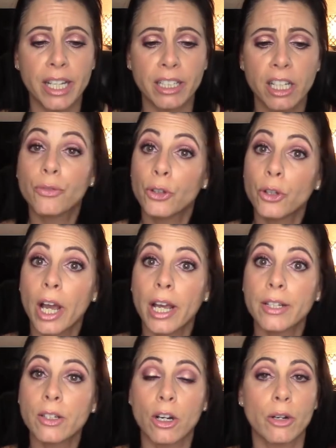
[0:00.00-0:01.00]
and if you
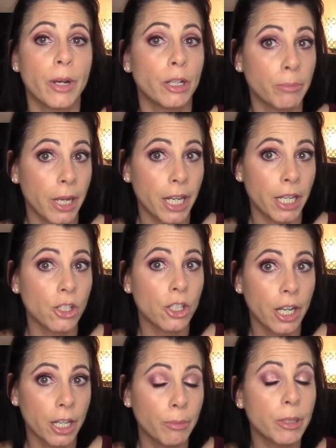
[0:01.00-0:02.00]
guys are around my age,
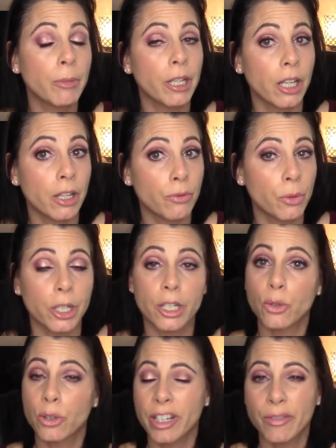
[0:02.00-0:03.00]
and I am in my late
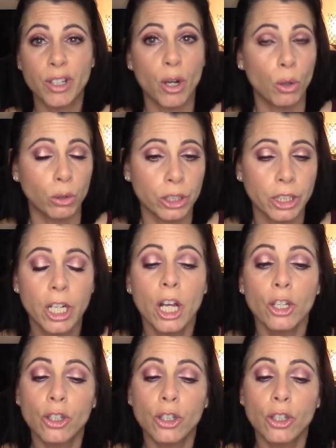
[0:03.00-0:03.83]
40s or even older,